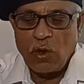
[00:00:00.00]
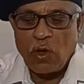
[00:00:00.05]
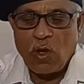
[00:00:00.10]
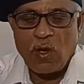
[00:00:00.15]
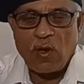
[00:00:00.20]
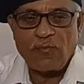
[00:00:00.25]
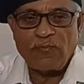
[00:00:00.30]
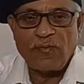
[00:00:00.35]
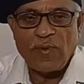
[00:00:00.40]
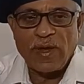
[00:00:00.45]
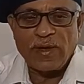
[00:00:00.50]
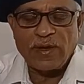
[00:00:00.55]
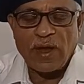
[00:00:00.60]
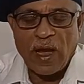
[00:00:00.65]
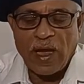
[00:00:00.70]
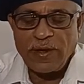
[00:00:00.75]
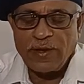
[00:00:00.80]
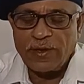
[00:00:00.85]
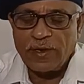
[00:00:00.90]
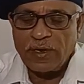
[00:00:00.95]
of
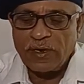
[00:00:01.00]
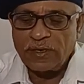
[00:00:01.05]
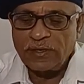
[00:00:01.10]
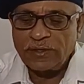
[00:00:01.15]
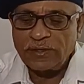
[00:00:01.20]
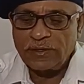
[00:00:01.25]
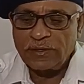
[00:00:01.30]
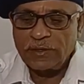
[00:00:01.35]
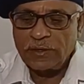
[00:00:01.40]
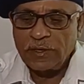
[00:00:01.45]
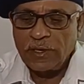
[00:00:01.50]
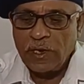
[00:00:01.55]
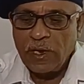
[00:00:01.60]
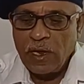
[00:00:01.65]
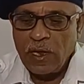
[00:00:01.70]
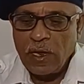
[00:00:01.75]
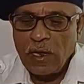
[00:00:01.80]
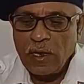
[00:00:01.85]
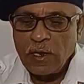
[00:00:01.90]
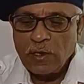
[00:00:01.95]
anhydrous
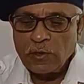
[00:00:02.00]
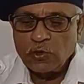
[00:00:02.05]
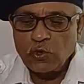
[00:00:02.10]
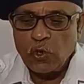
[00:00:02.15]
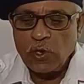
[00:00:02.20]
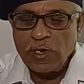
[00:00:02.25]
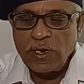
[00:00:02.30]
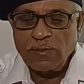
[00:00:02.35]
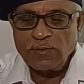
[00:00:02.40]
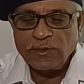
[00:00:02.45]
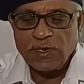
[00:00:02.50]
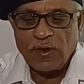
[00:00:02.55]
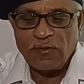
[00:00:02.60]
sodium